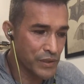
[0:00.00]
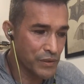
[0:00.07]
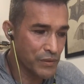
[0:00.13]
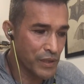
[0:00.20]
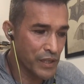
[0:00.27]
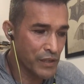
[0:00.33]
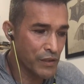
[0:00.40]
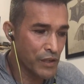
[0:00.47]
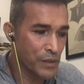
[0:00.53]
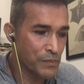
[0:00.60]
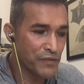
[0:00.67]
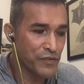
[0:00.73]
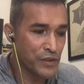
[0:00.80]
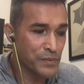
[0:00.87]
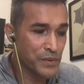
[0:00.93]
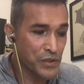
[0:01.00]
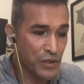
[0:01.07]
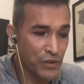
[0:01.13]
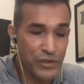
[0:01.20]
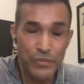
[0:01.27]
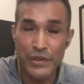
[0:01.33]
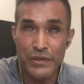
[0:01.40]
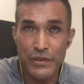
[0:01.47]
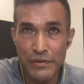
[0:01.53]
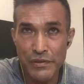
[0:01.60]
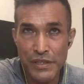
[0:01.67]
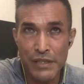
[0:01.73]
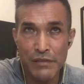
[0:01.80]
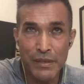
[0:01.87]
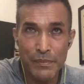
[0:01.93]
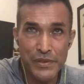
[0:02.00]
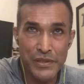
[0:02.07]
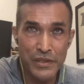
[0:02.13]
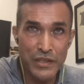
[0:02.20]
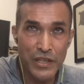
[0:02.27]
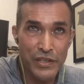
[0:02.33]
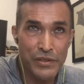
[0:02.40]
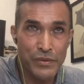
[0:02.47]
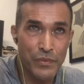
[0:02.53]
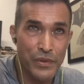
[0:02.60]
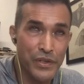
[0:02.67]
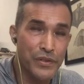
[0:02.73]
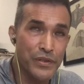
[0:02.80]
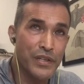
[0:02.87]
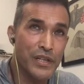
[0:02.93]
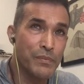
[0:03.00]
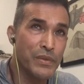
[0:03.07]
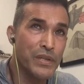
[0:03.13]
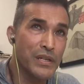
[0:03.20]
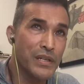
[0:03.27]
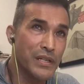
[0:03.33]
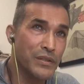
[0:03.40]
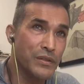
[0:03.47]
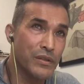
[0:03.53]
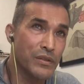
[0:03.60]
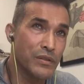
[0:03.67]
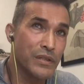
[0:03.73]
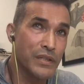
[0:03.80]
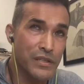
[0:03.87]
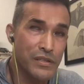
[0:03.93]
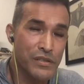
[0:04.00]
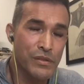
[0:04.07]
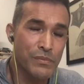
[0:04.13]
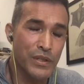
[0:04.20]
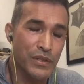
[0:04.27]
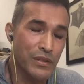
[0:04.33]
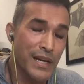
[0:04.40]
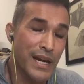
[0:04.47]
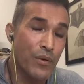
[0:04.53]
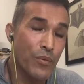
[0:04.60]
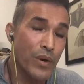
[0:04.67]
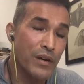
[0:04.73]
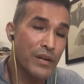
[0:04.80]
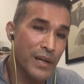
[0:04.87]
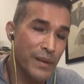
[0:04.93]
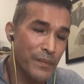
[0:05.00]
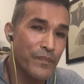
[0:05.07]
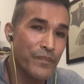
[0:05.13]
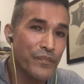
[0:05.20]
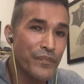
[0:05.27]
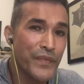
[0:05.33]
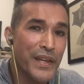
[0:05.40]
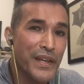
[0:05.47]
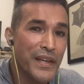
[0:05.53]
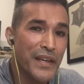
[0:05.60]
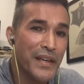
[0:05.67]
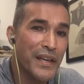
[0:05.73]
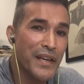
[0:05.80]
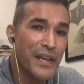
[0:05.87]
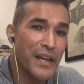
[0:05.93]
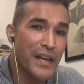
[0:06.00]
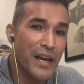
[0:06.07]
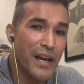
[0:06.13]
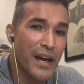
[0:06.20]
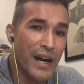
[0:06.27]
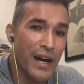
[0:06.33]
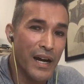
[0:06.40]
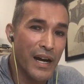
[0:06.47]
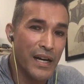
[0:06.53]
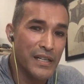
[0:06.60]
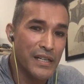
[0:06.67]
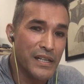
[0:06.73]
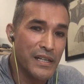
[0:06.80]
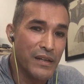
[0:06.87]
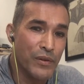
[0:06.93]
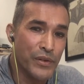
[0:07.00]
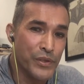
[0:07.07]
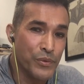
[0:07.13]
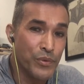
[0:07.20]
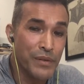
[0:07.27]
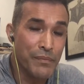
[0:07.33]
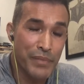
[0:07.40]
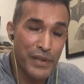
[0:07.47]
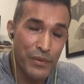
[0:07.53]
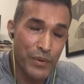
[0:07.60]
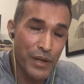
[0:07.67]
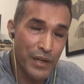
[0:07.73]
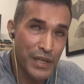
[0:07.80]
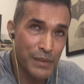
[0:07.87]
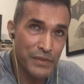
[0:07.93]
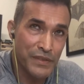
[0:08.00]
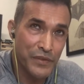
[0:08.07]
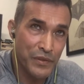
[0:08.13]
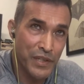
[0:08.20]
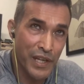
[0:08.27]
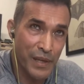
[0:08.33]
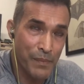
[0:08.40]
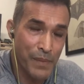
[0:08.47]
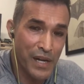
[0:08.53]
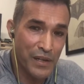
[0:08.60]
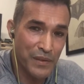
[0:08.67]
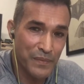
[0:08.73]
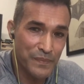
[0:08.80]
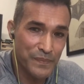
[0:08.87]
hear homophobic jokes, when you don't see a representation within your community, you can only assume that you're not welcome, or you wouldn't be welcome if you came out.